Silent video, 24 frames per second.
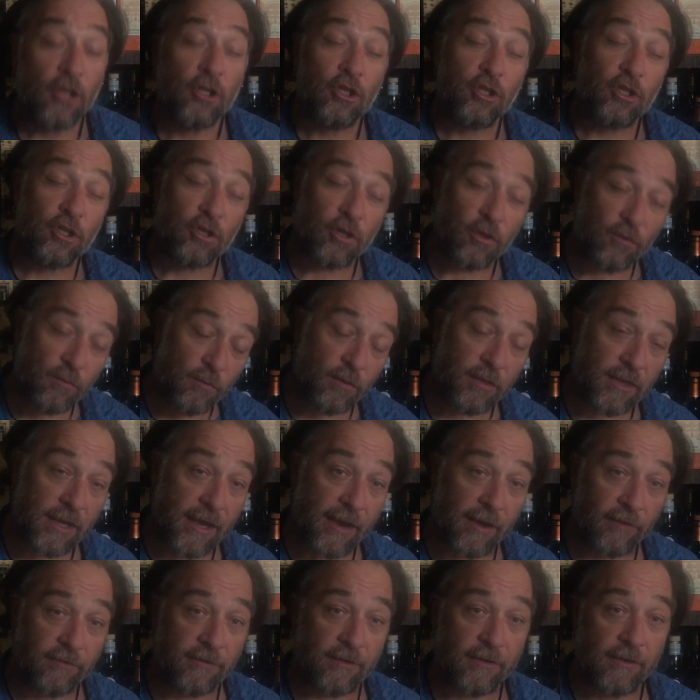
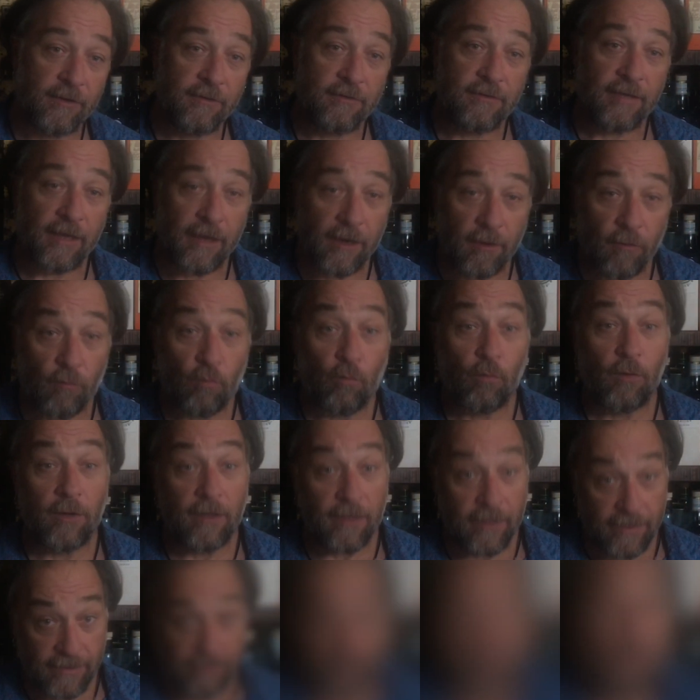2010
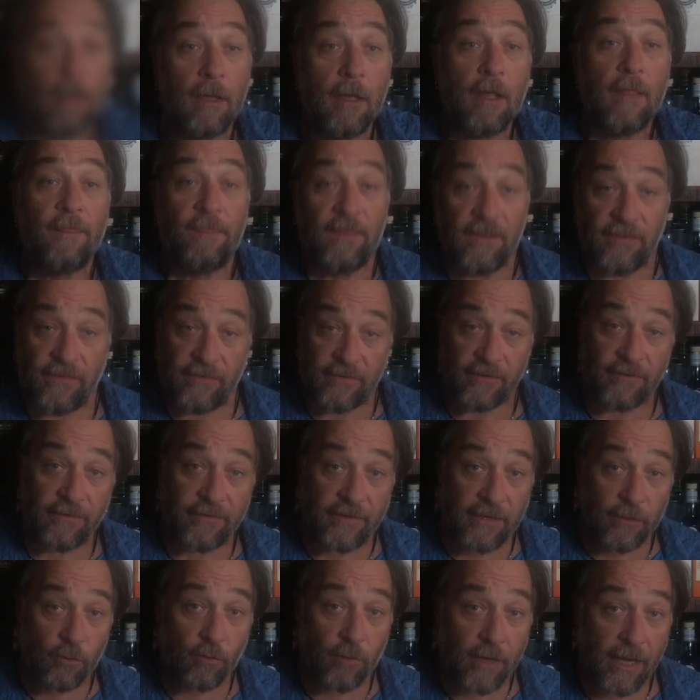release. This is a
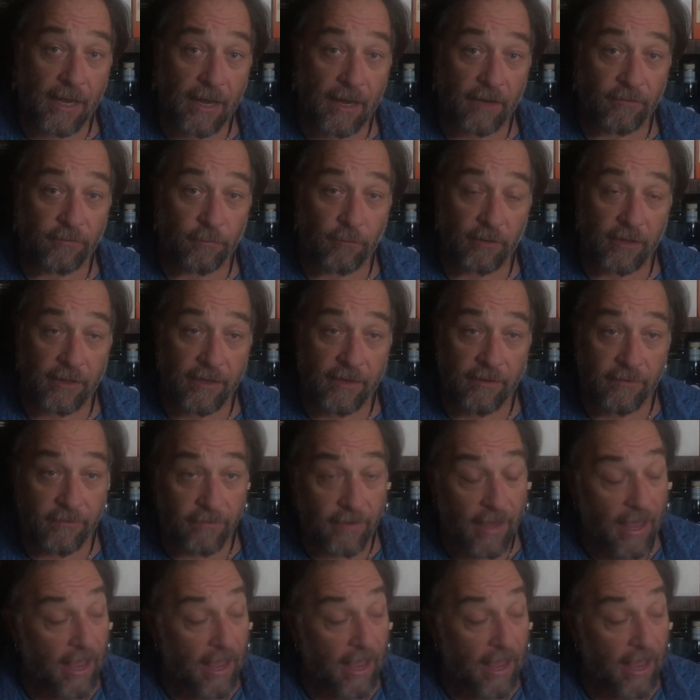single cask release,